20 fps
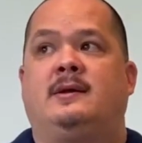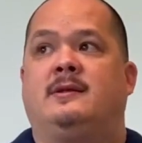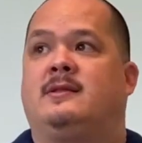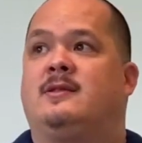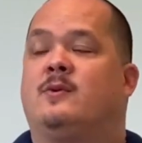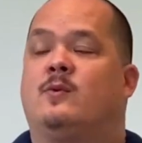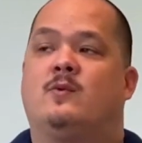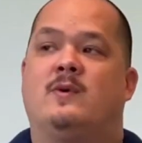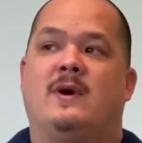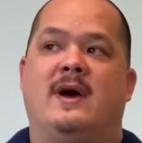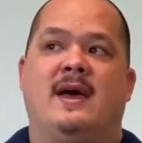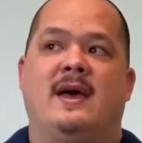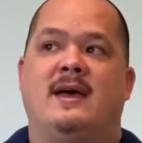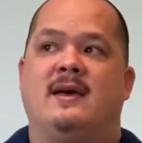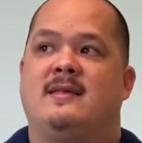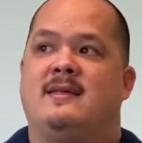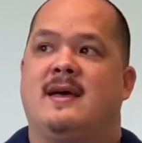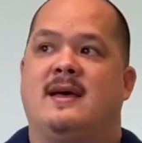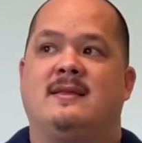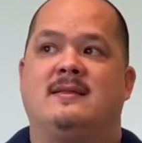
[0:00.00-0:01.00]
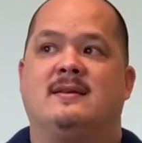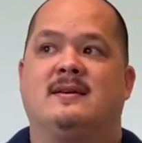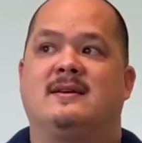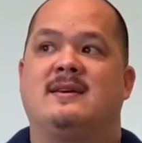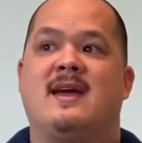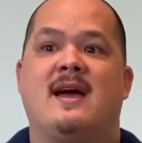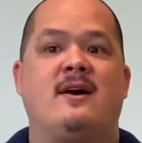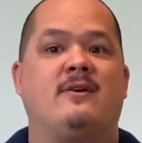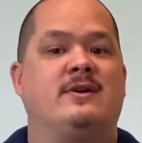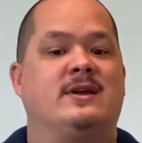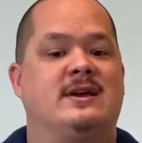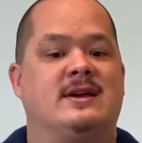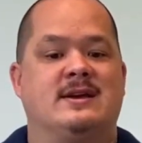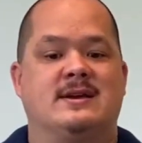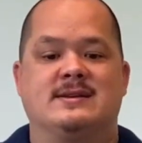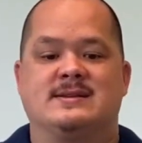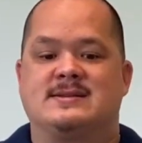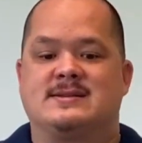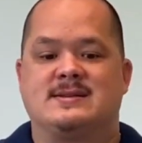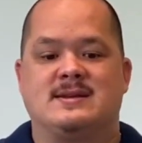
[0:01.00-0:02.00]
the way that the county
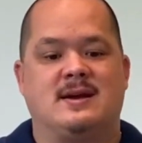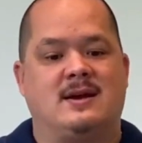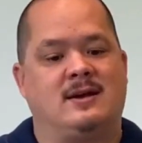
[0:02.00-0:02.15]
is